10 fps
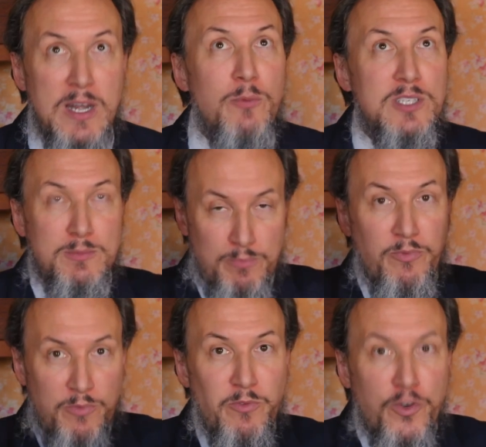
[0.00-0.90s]
When he was
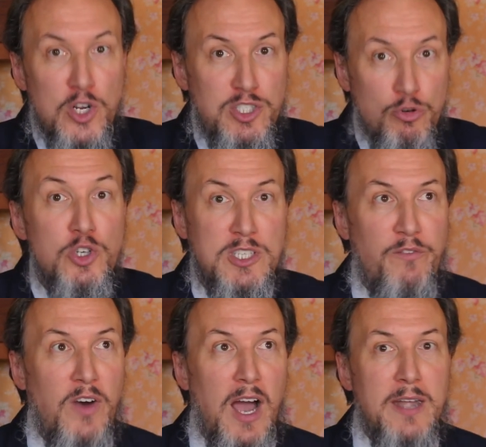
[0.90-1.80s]
first
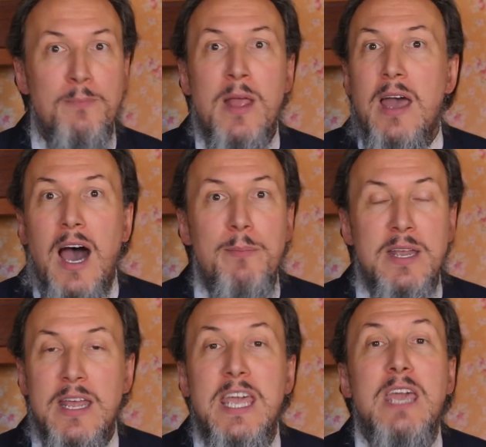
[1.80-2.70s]
crucified, I
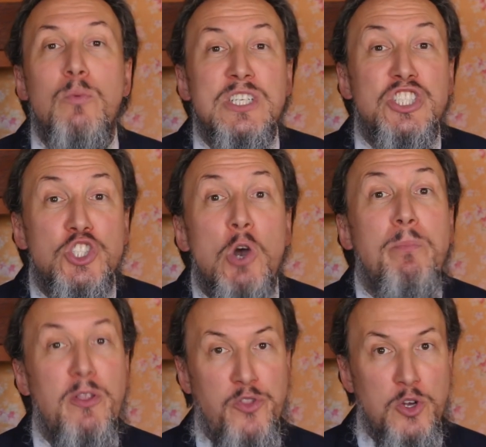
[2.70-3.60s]
mean, he was
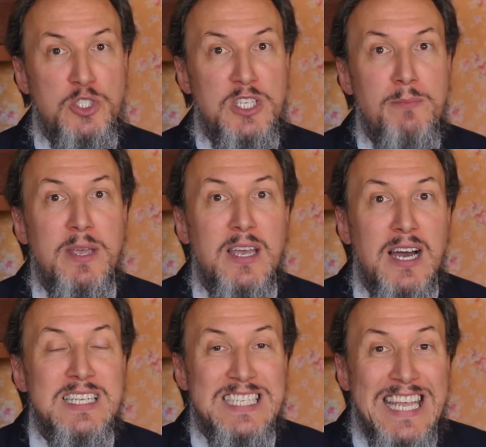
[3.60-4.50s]
super thirsty
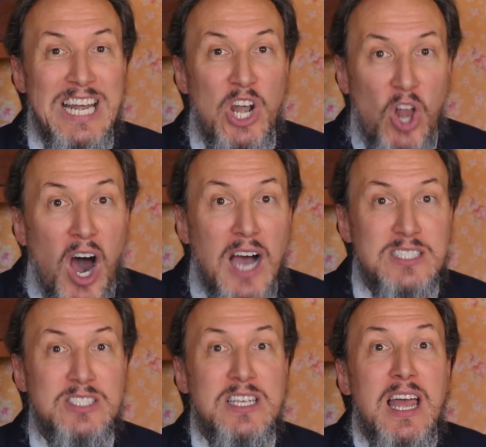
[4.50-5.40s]
because he
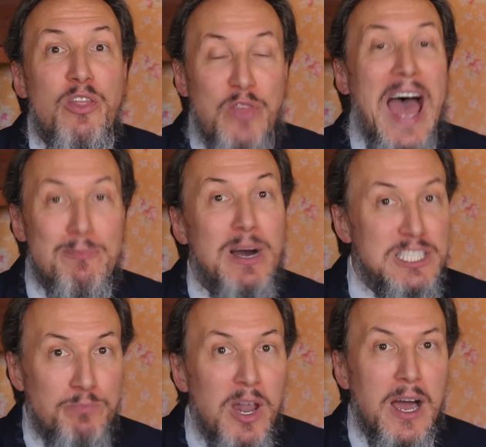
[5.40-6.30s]
lost that
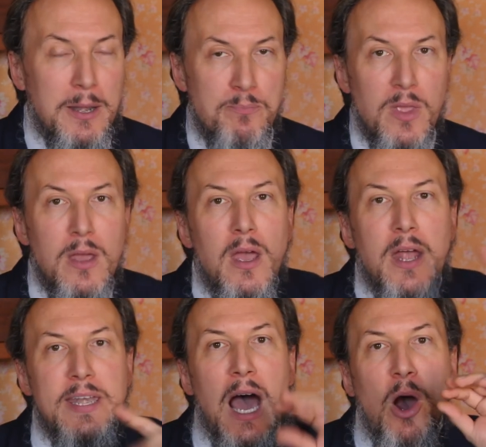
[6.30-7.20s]
much blood.
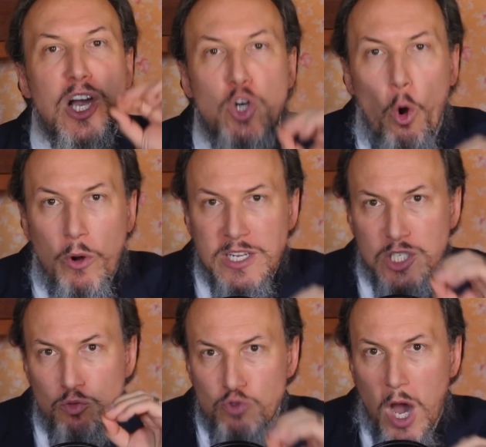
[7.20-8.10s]
Now, according
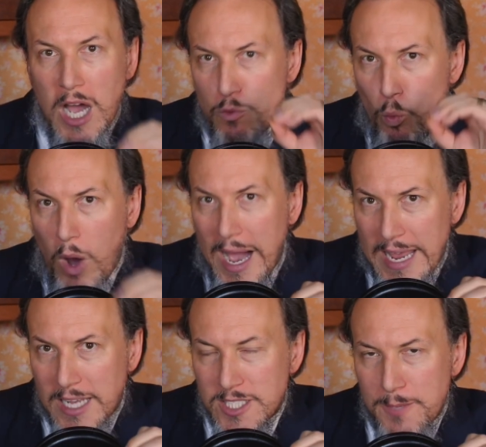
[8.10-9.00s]
to Ron
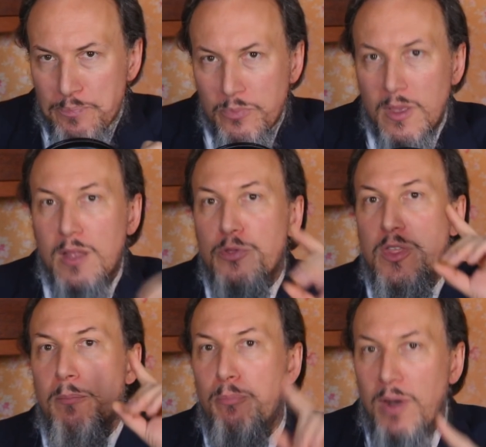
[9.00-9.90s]
Wyatt,
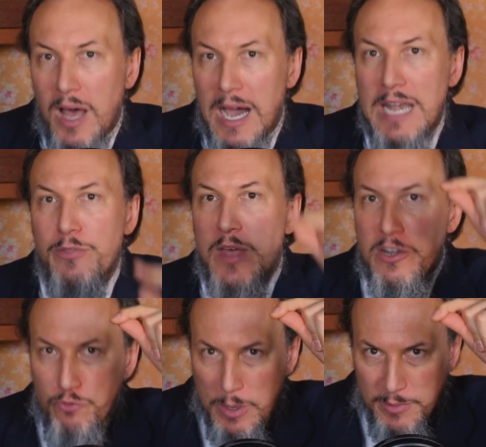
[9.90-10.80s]
the blood
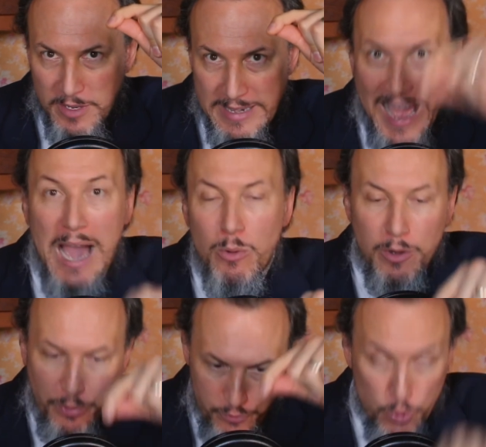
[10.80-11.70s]
that dripped
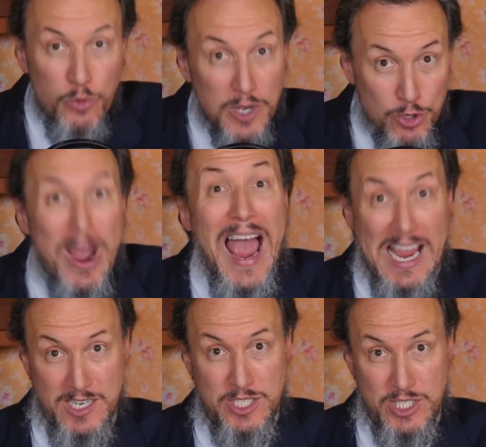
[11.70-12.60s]
down through the
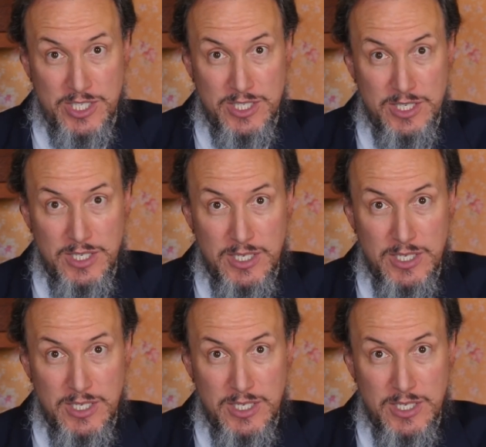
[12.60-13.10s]
cracks